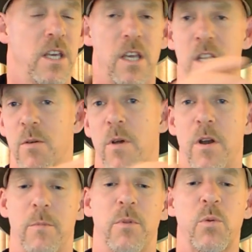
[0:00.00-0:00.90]

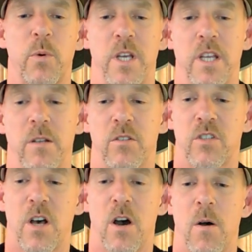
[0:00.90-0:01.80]
Anywhere in between.
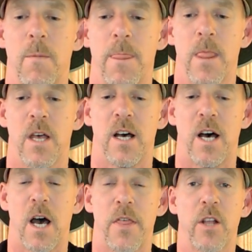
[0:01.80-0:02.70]
So
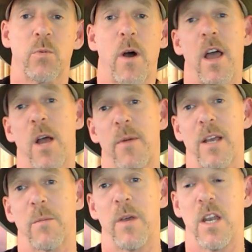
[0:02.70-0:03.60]
that's why I
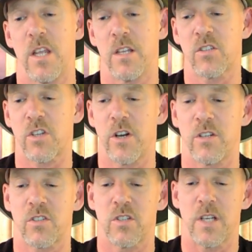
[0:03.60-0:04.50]
recommend
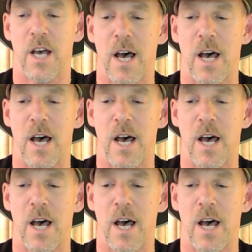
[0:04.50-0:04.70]
inserts.